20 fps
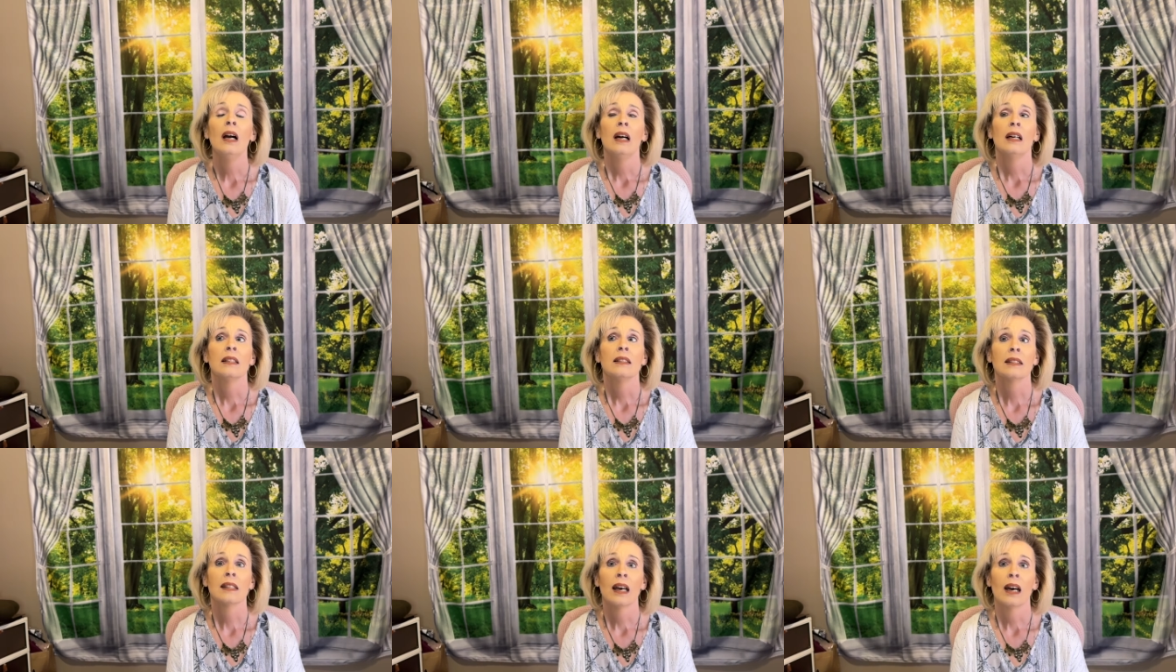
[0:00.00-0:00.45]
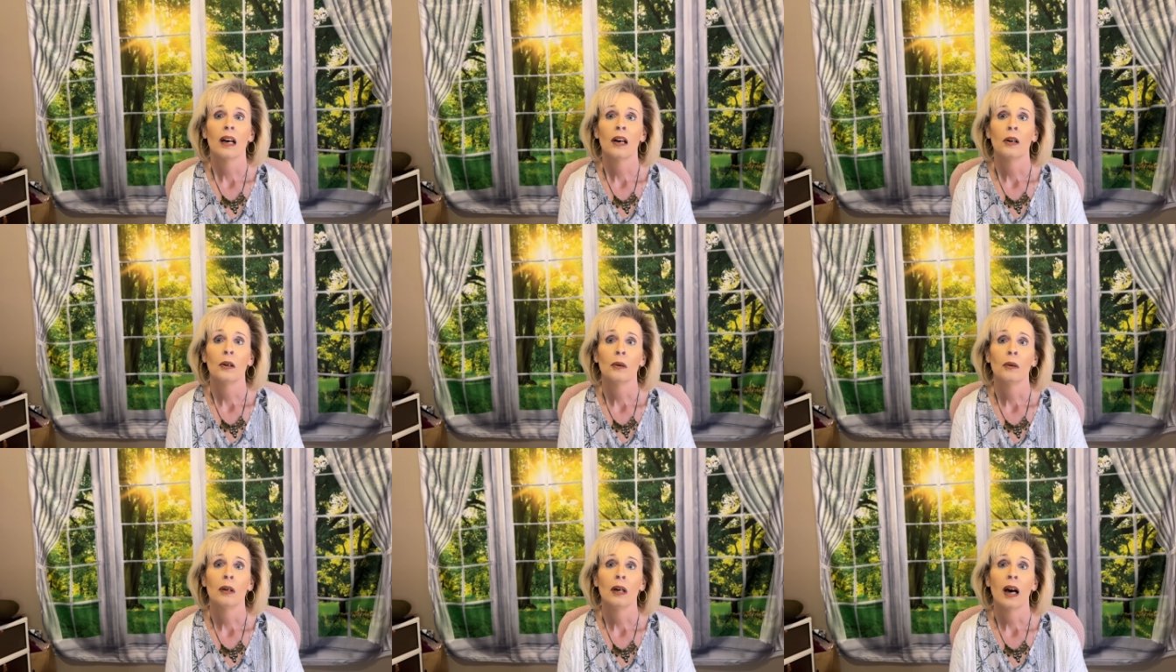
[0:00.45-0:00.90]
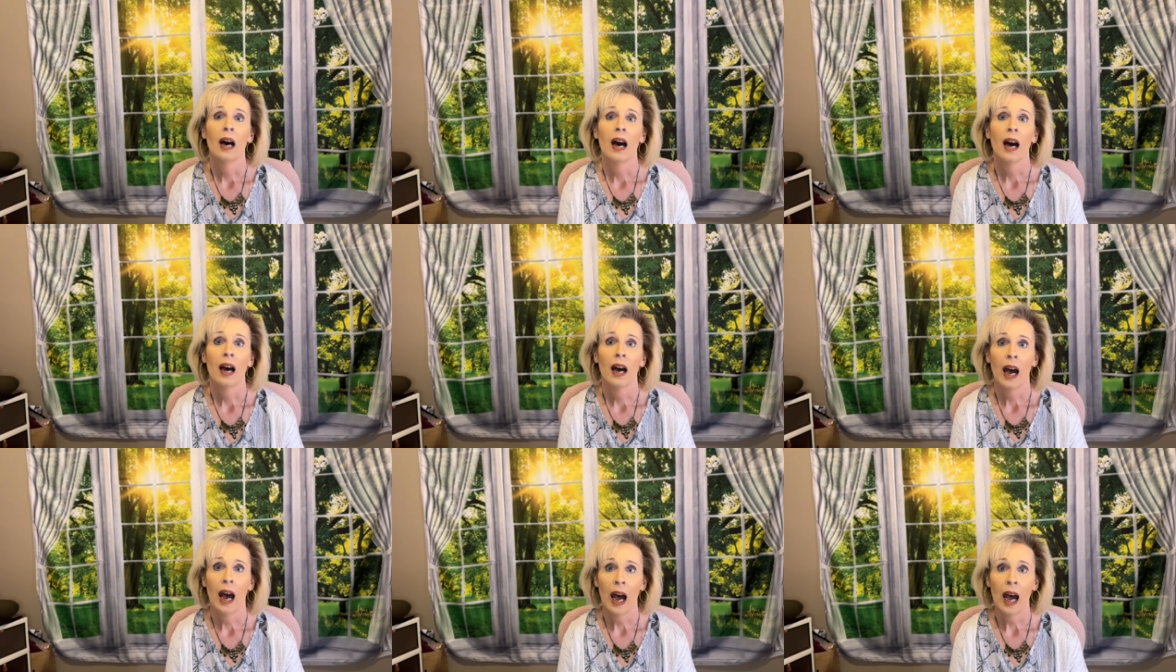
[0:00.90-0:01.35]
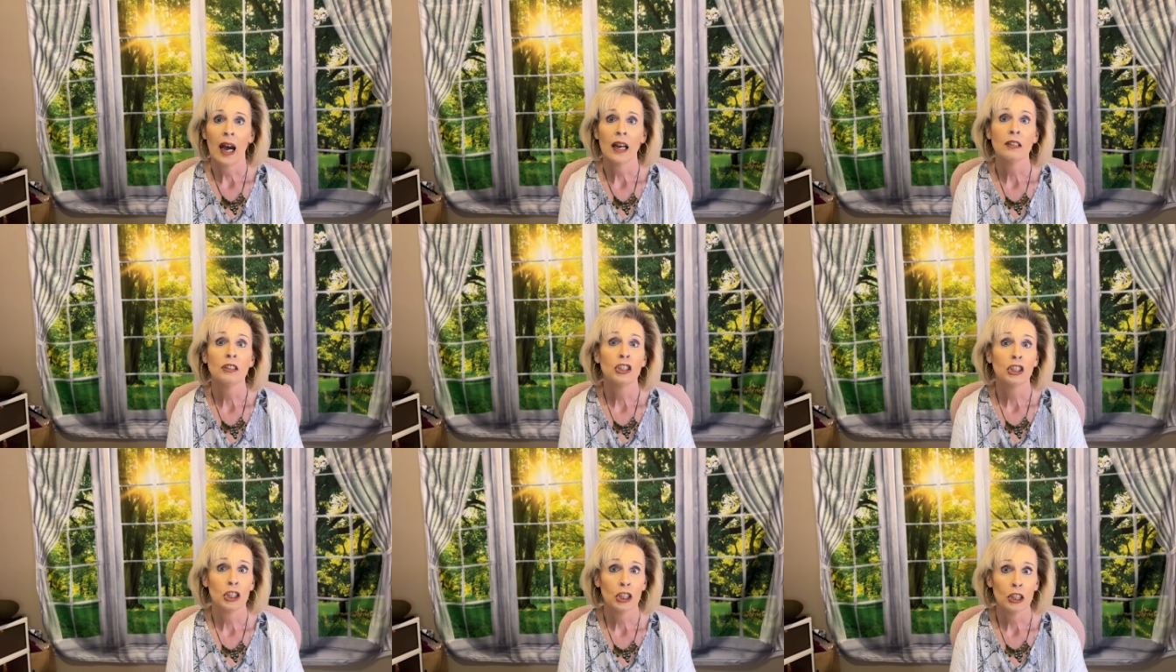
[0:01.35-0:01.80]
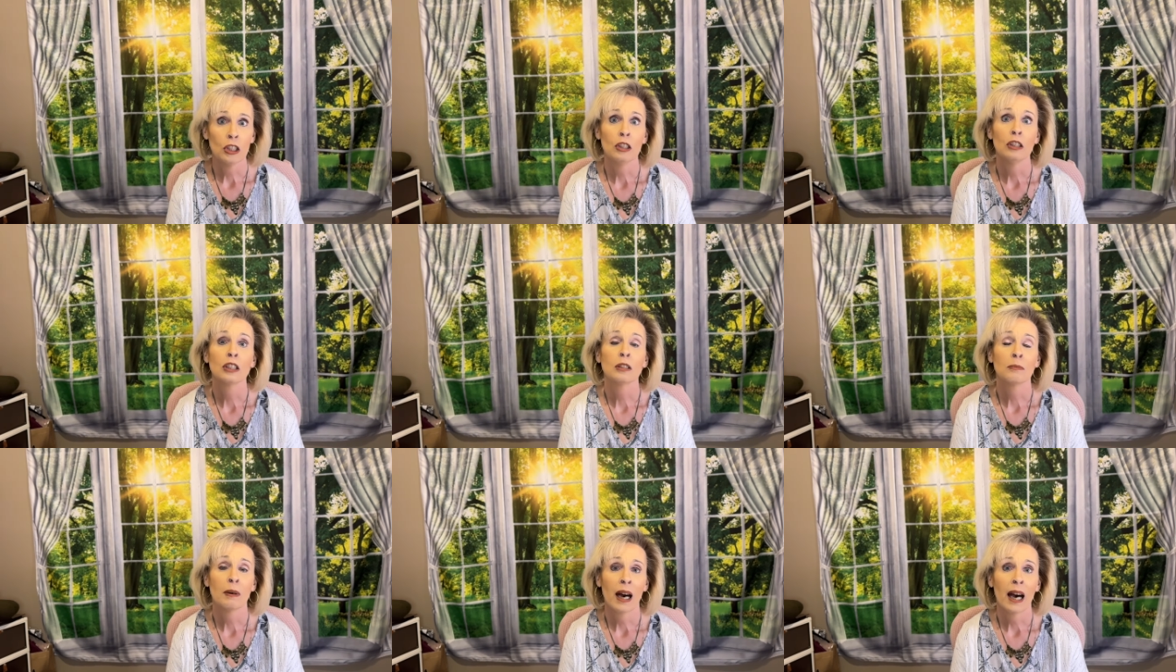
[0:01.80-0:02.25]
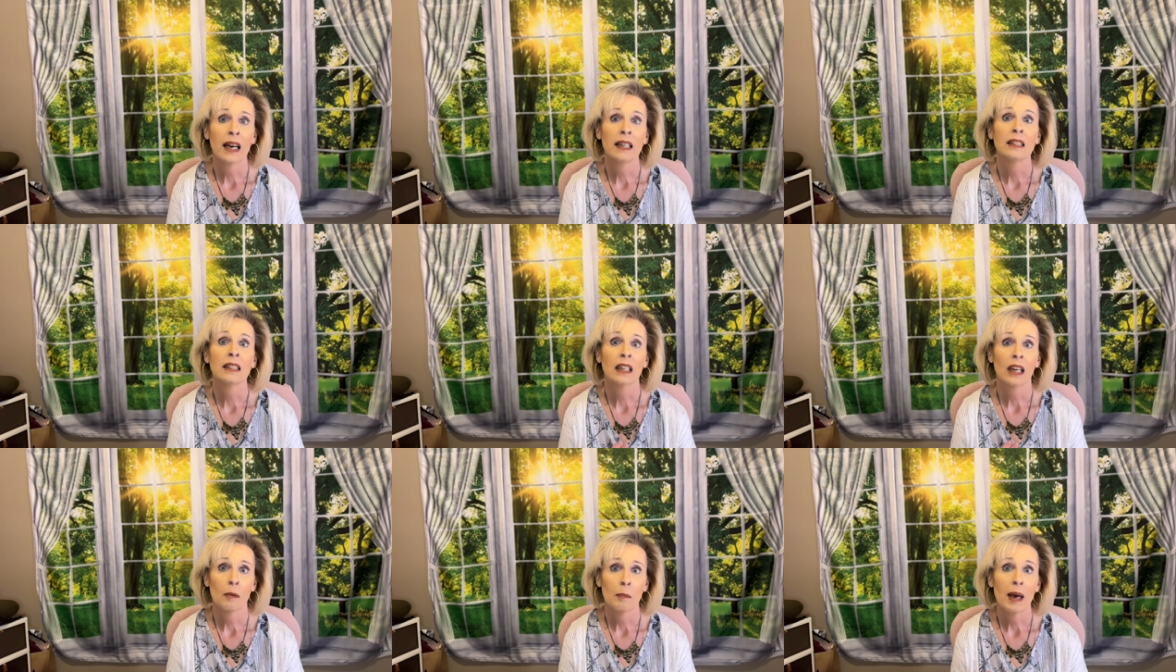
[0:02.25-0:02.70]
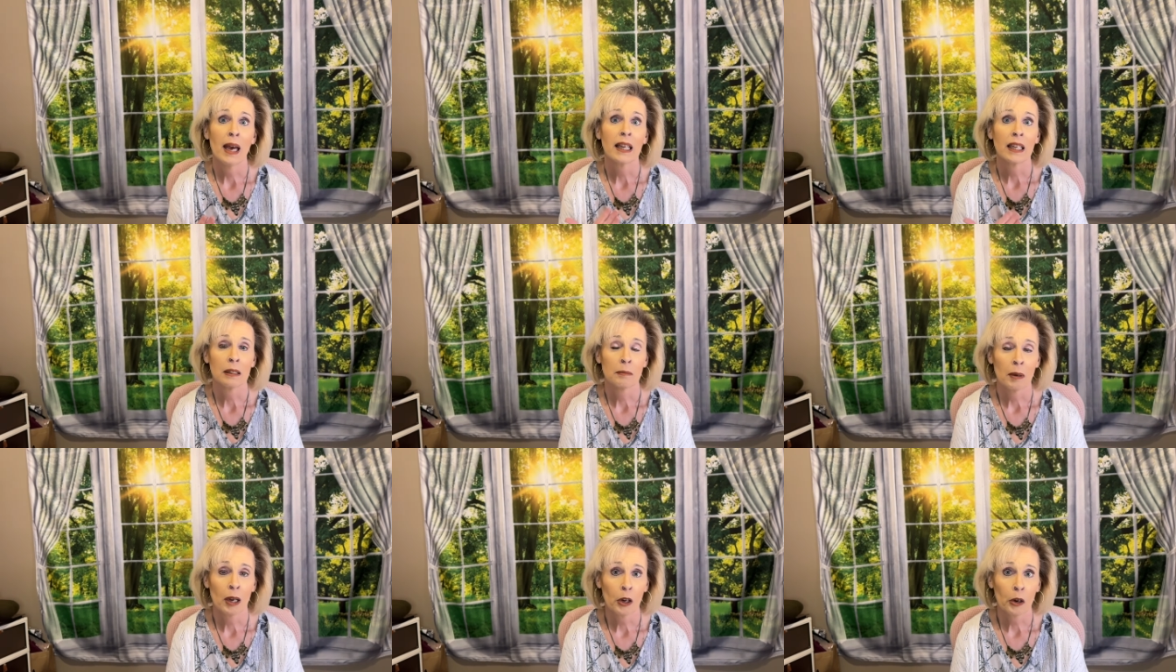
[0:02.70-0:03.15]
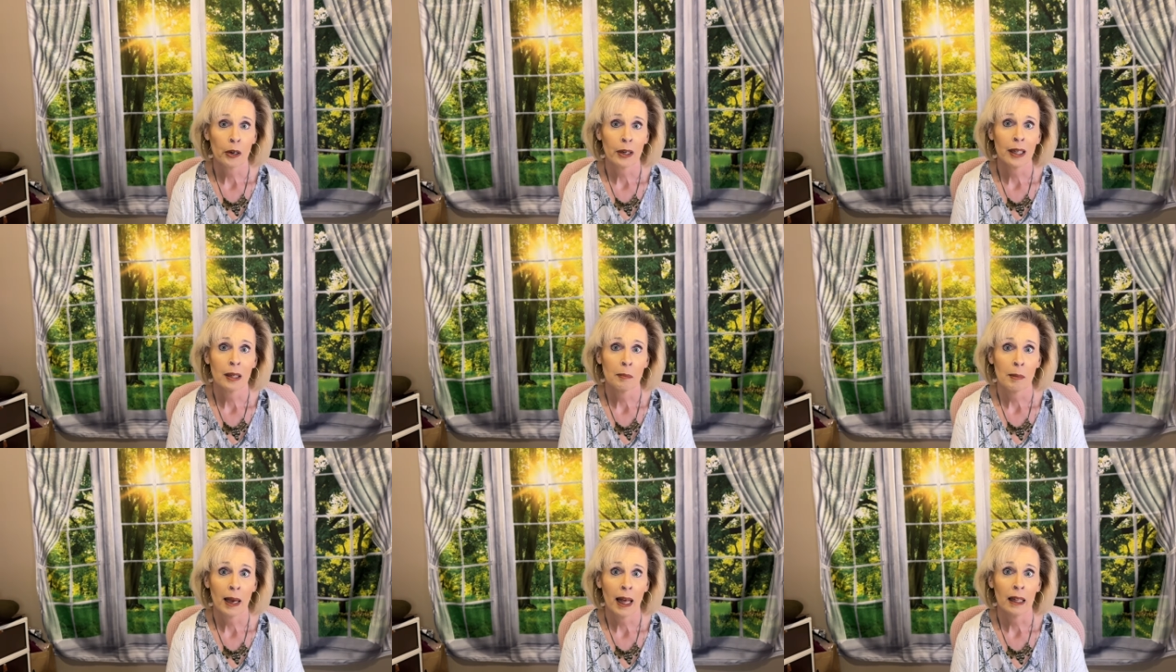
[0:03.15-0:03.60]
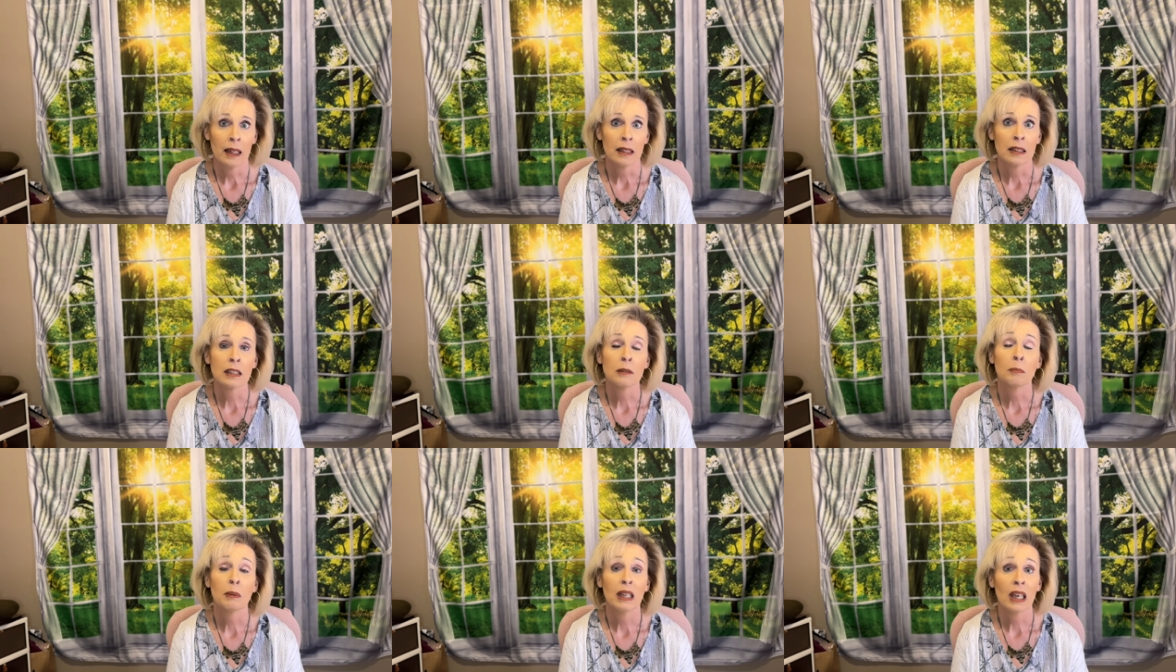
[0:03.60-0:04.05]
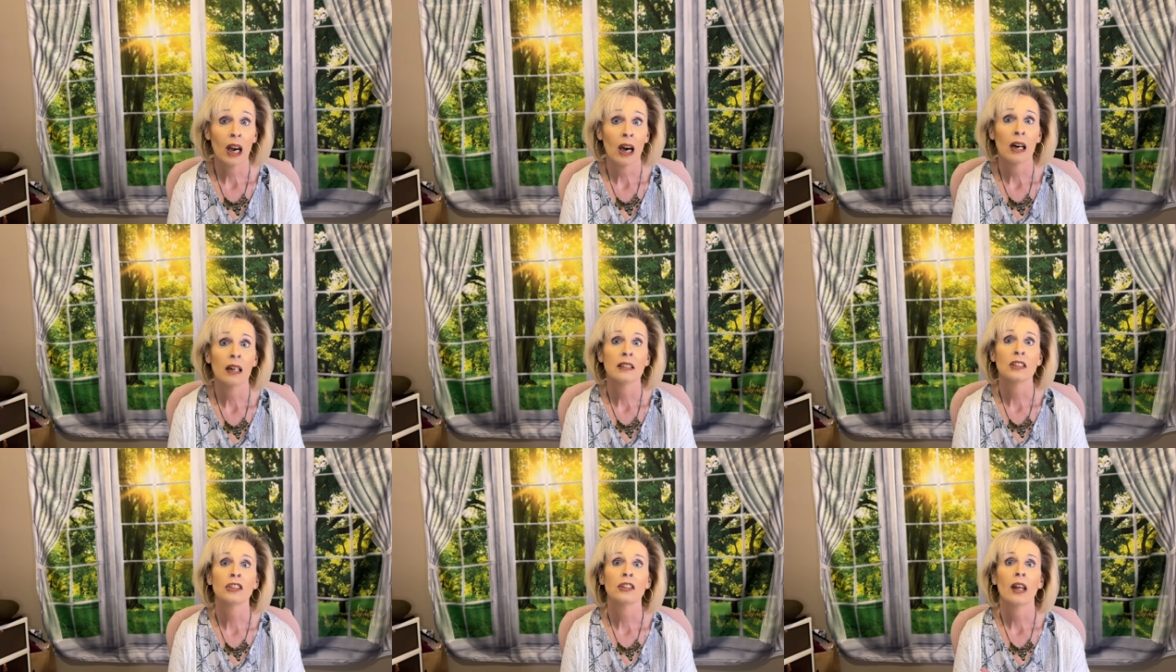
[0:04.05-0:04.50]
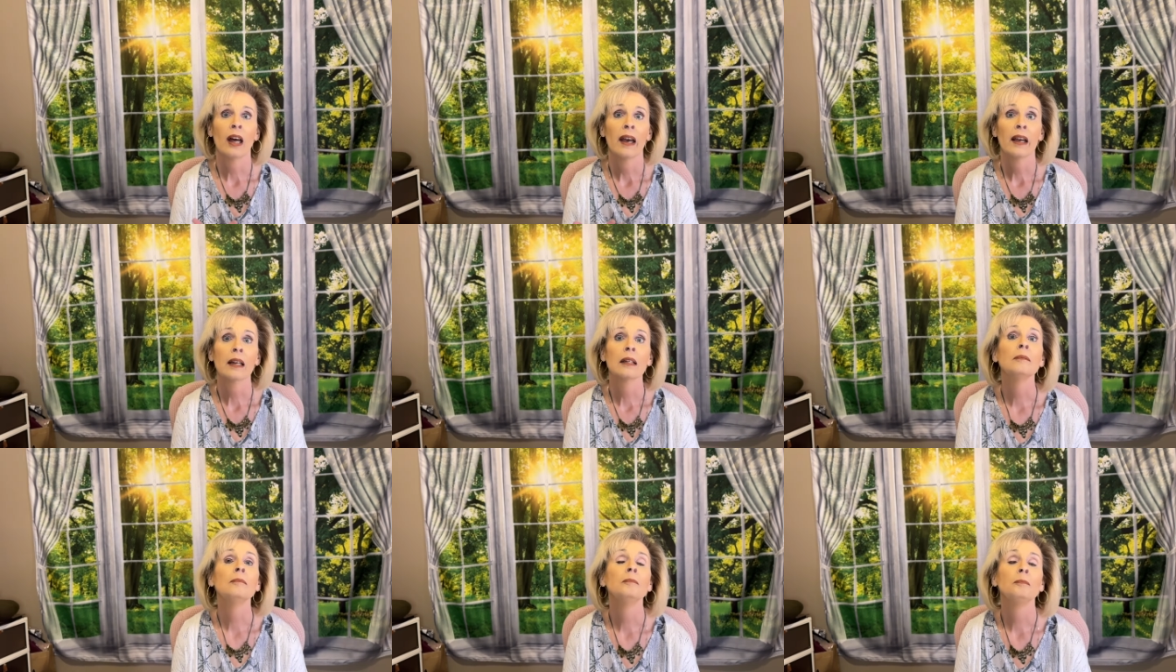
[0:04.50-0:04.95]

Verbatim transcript: So I choose mine to go back in my credit balance because like